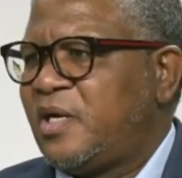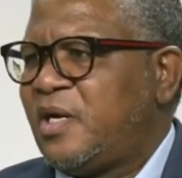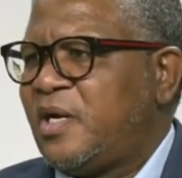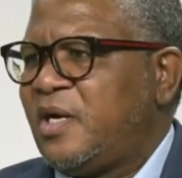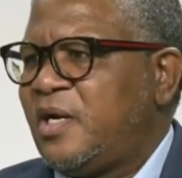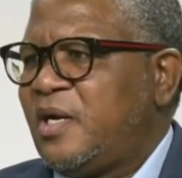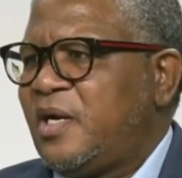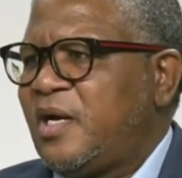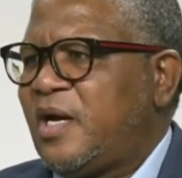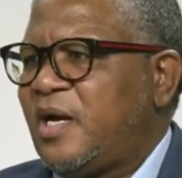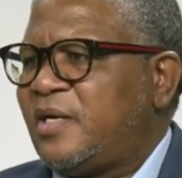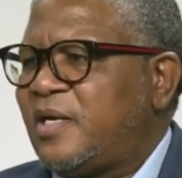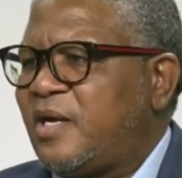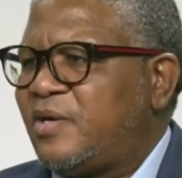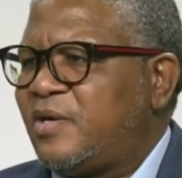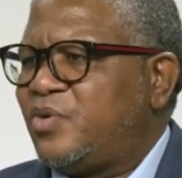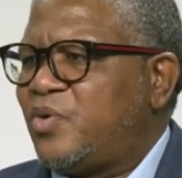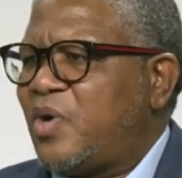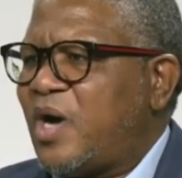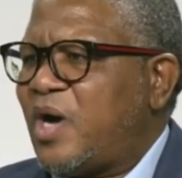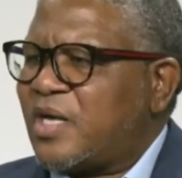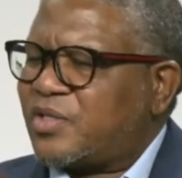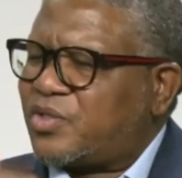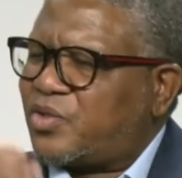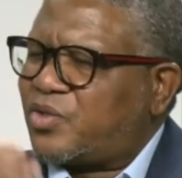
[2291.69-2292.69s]
And then you
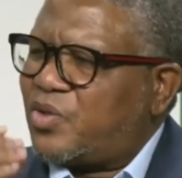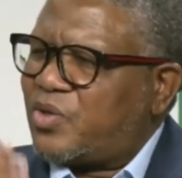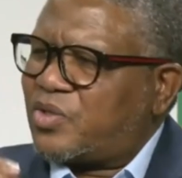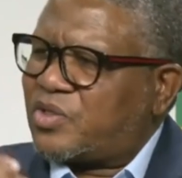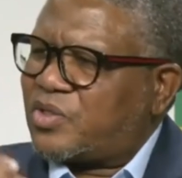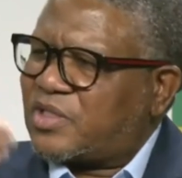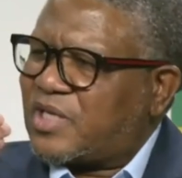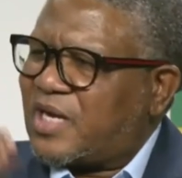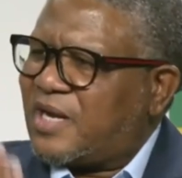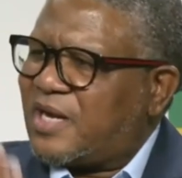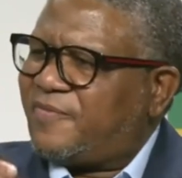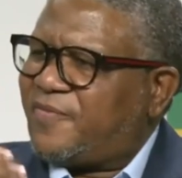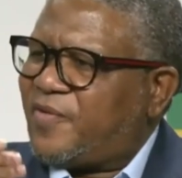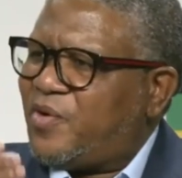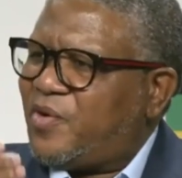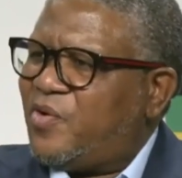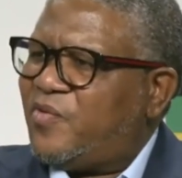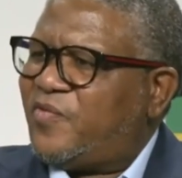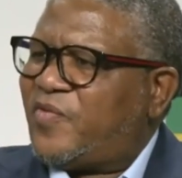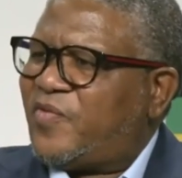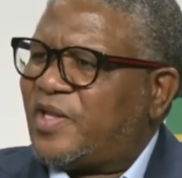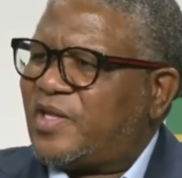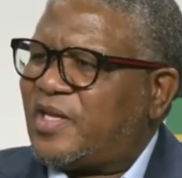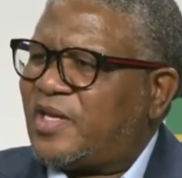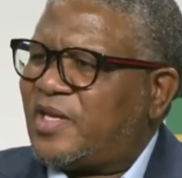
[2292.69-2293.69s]
ask yourself
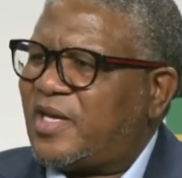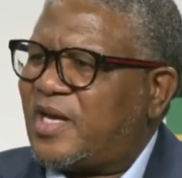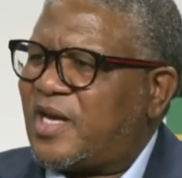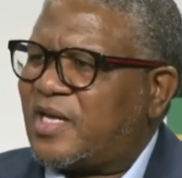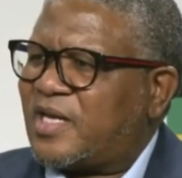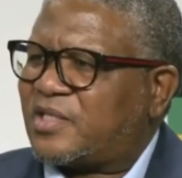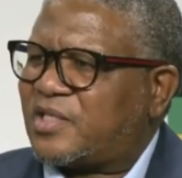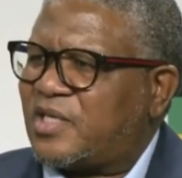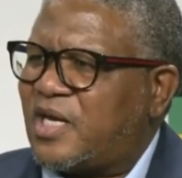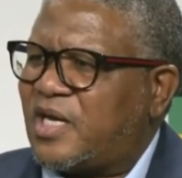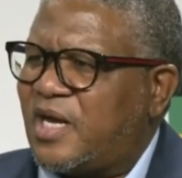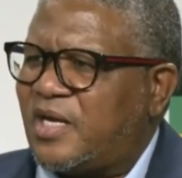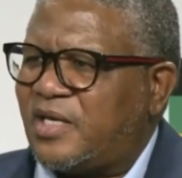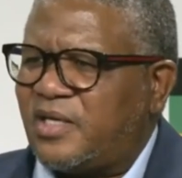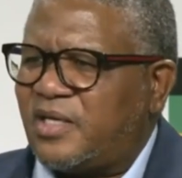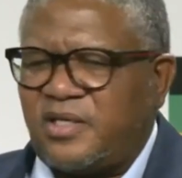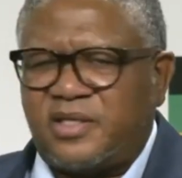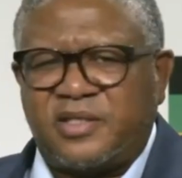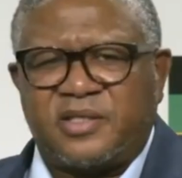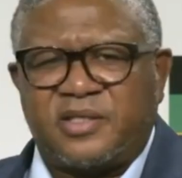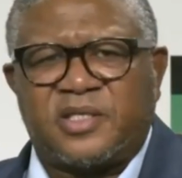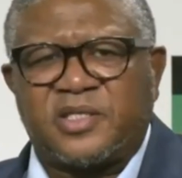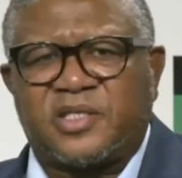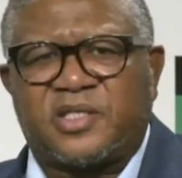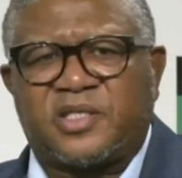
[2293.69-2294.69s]
over the years, hey,
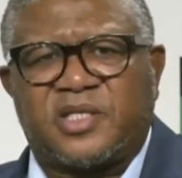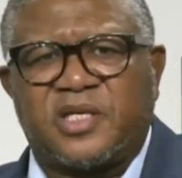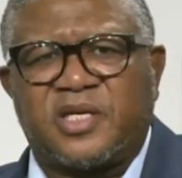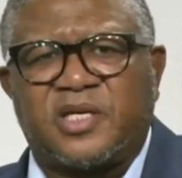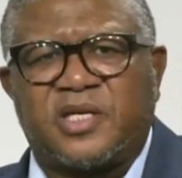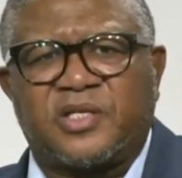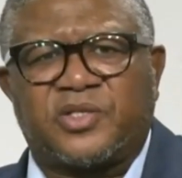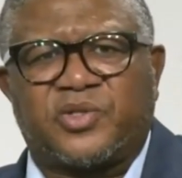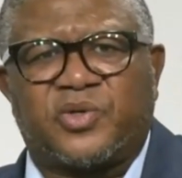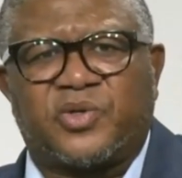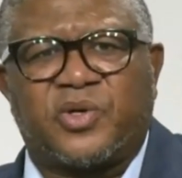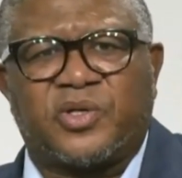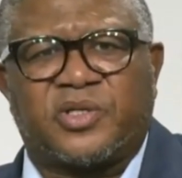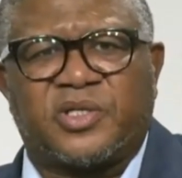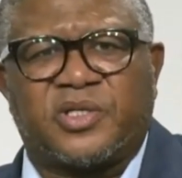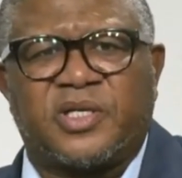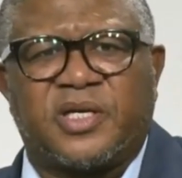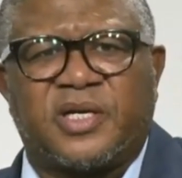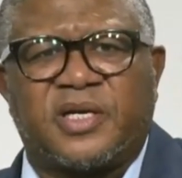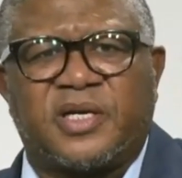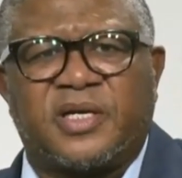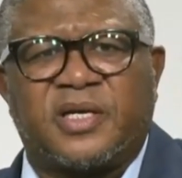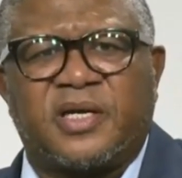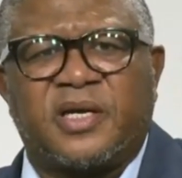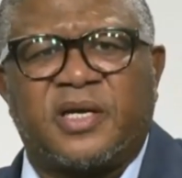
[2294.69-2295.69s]
this thing is not
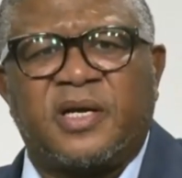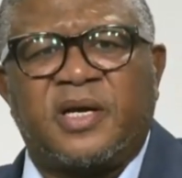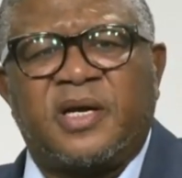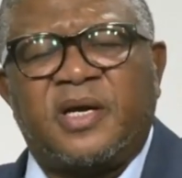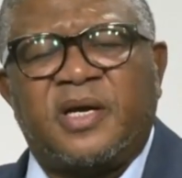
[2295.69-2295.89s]
healing.